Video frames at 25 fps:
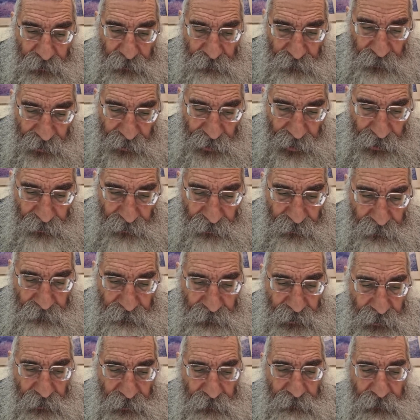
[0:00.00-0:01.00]
the reality
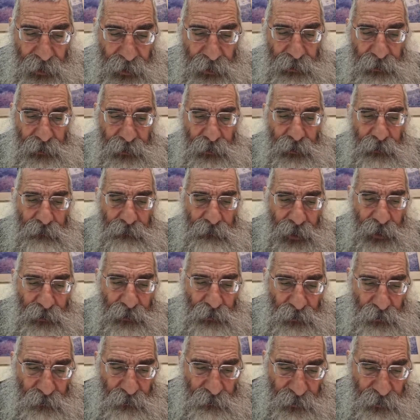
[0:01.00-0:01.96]
milamayla lamato